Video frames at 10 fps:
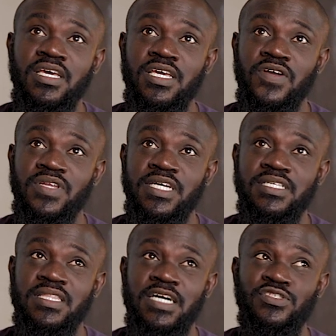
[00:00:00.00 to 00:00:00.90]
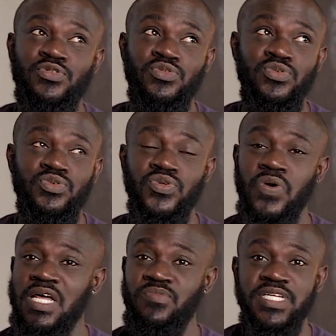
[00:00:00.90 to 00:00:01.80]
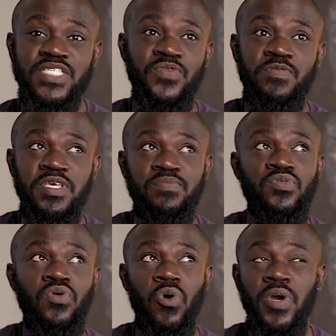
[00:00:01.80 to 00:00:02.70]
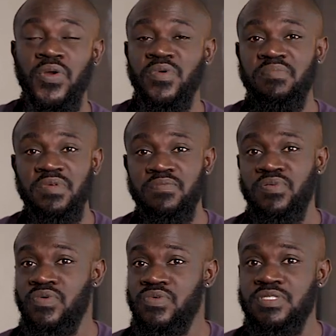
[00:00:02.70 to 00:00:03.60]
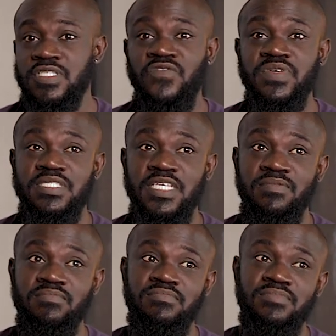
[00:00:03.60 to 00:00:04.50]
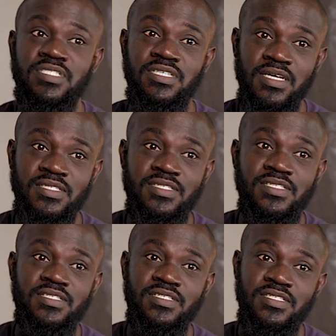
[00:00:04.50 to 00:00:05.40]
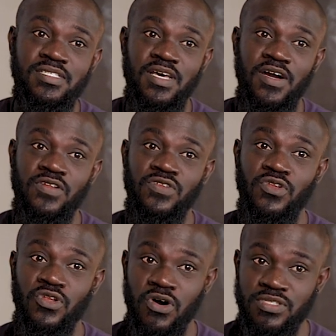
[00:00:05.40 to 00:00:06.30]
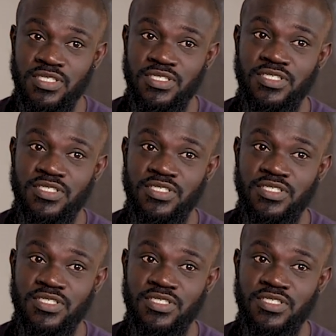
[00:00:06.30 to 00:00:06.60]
in connecting that to collaborating with people or working with people, self-esteem does a lot